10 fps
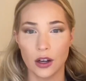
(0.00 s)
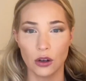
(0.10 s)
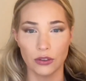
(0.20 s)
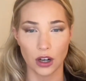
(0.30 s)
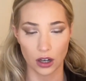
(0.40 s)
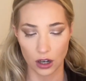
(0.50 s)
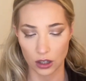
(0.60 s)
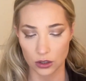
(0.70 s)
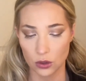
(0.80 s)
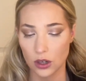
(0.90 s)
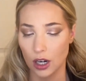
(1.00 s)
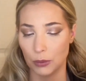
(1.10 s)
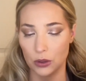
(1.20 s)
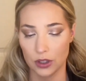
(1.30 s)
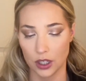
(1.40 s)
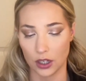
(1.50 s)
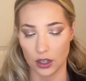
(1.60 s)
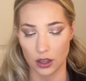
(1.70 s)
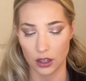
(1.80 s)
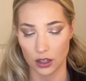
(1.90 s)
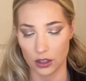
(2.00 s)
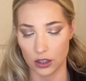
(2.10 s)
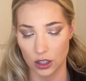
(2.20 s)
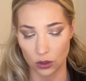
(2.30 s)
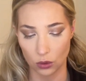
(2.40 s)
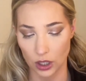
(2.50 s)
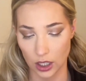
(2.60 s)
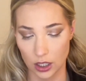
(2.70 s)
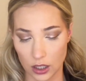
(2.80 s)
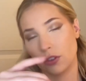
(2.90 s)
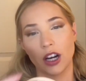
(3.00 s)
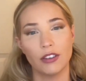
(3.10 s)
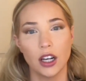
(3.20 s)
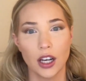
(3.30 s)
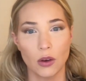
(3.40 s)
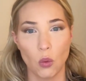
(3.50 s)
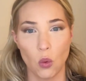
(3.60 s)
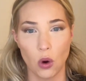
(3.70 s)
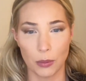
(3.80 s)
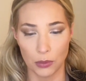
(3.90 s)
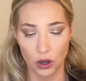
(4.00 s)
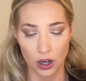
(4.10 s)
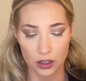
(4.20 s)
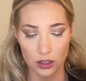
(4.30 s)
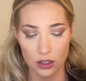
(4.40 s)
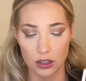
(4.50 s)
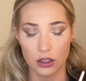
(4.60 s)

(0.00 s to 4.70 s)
over our contour, I'm using the Dior Forever in Warm Bronze.